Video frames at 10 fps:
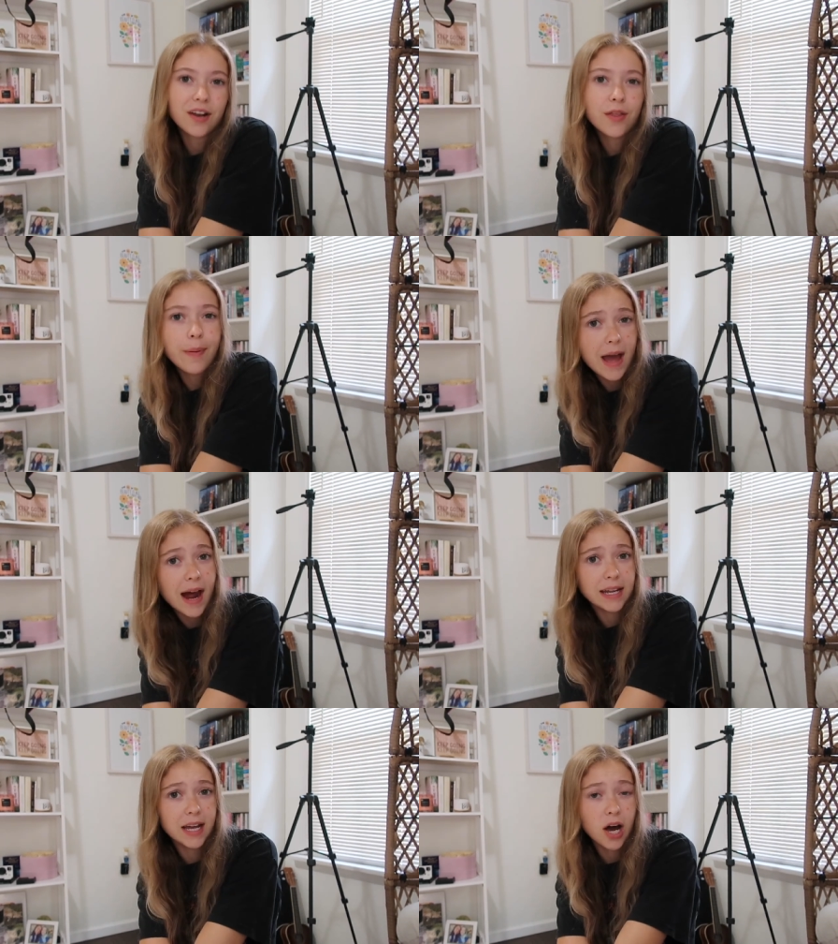on the
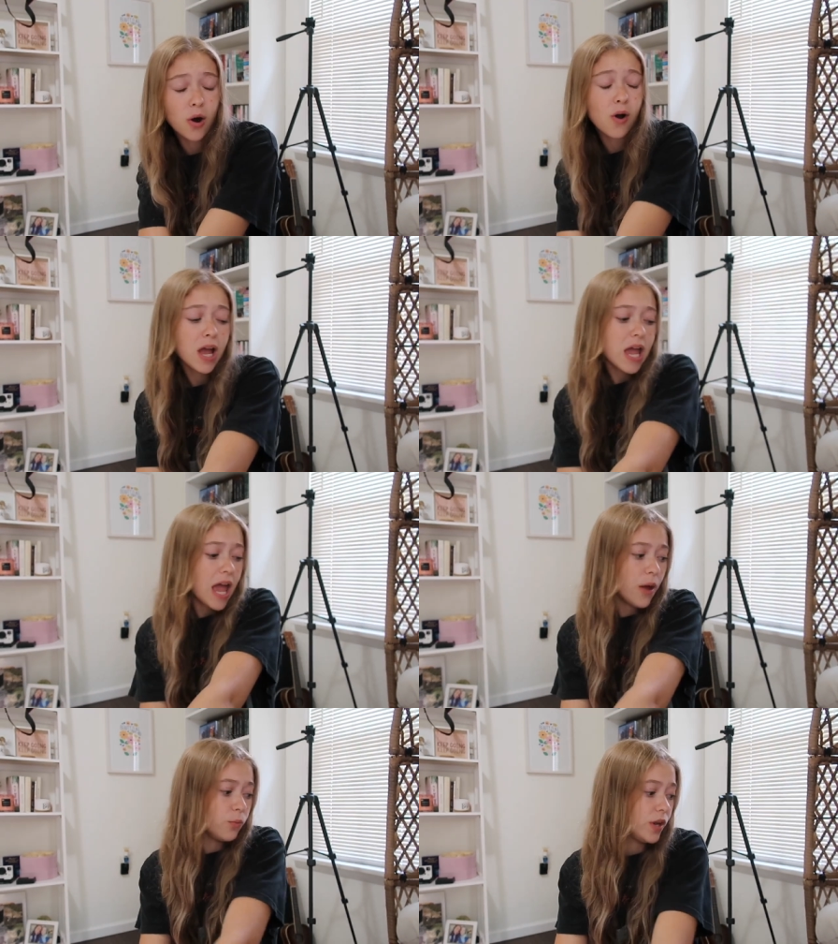patio
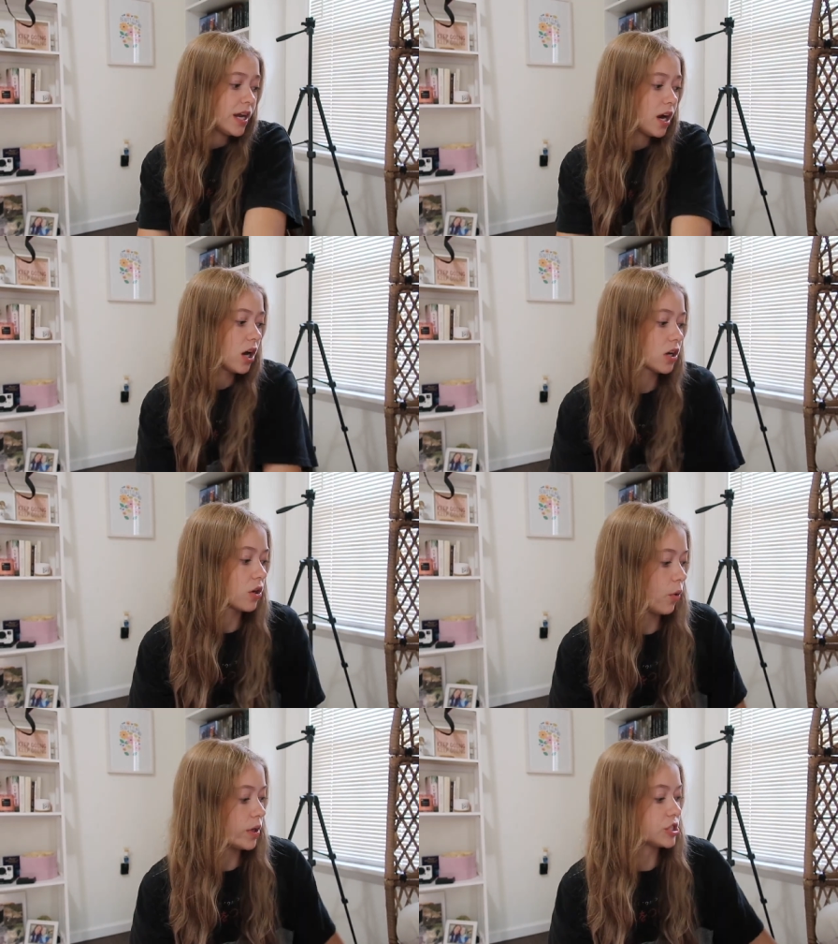and we are
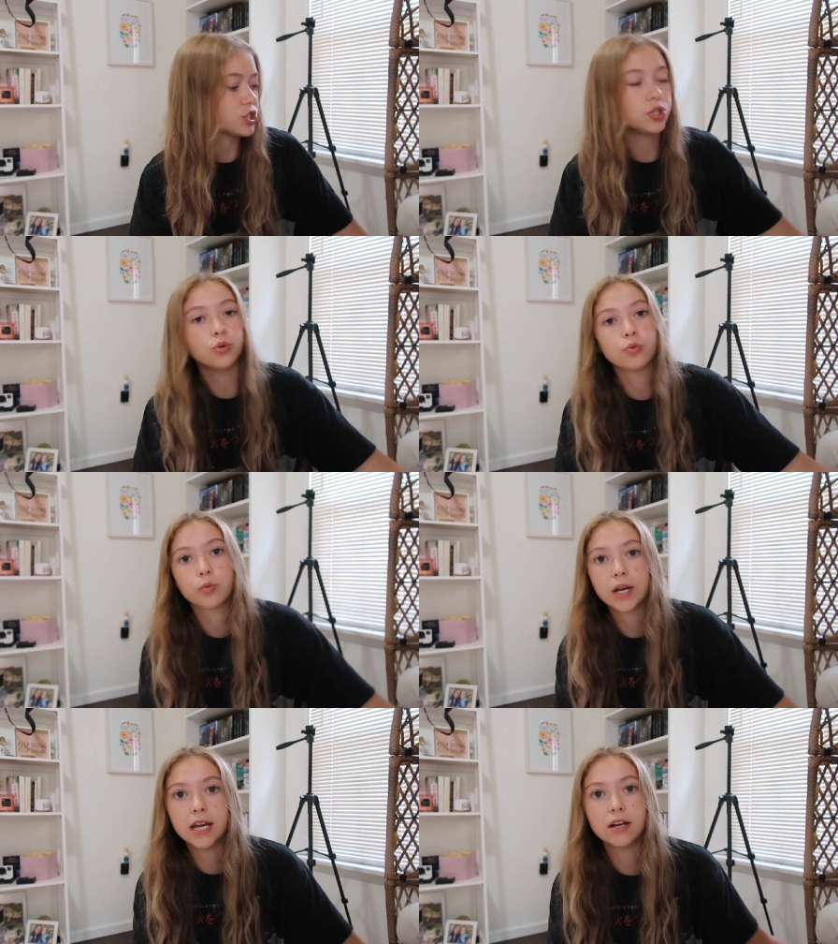going to
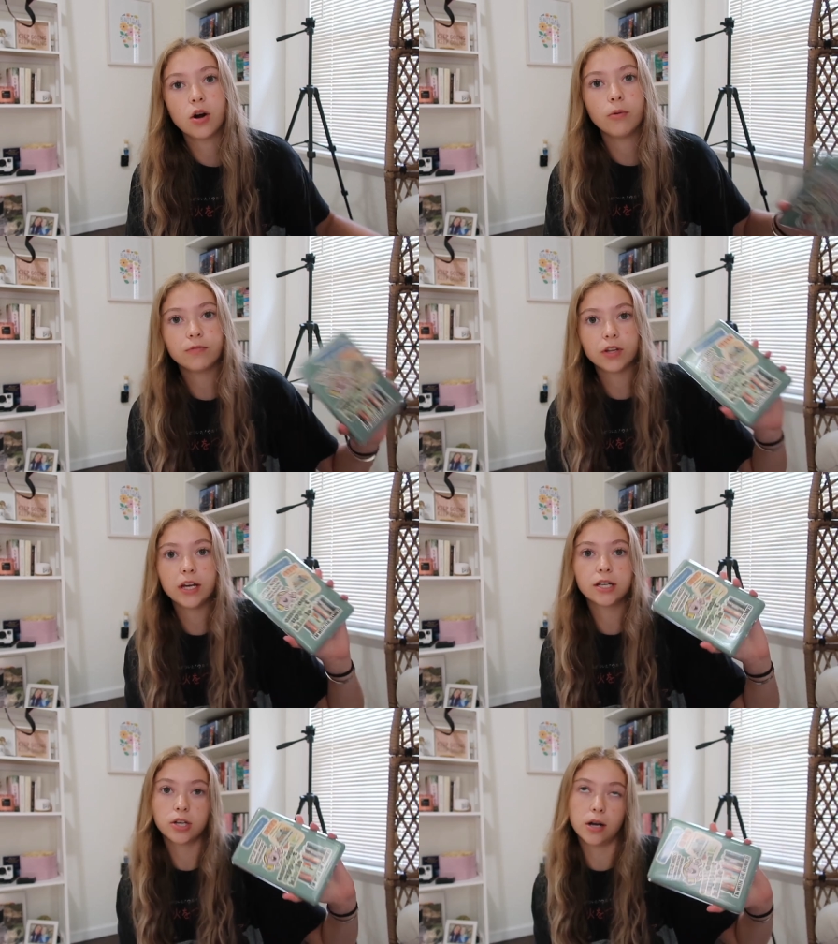read,
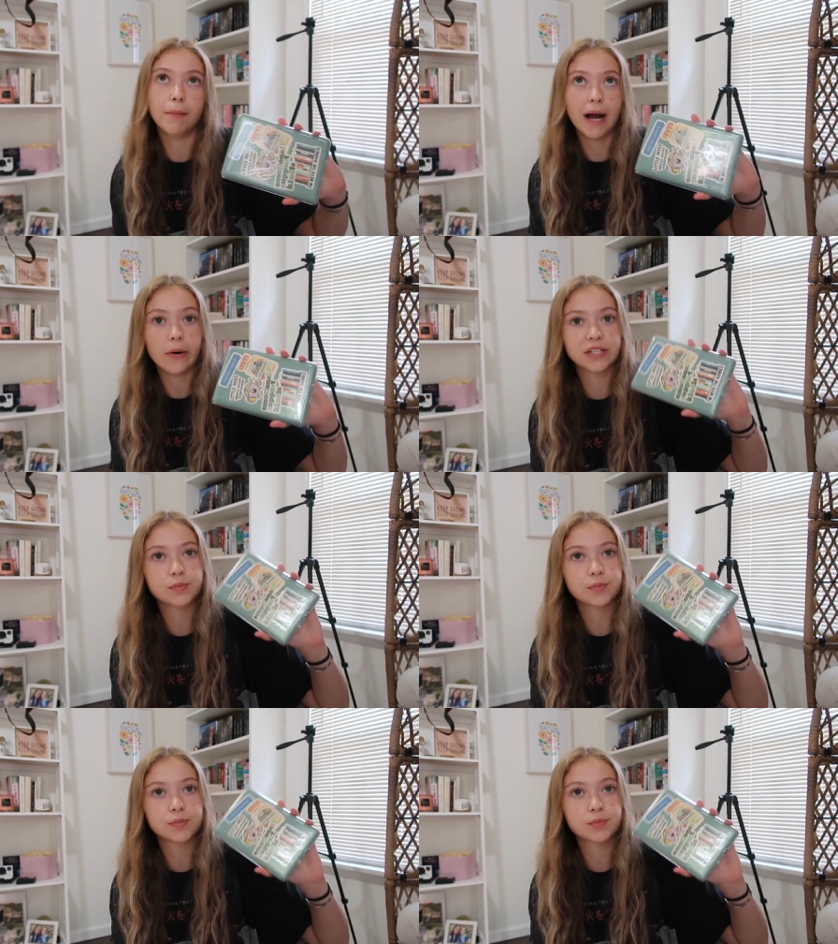hopefully a good amount.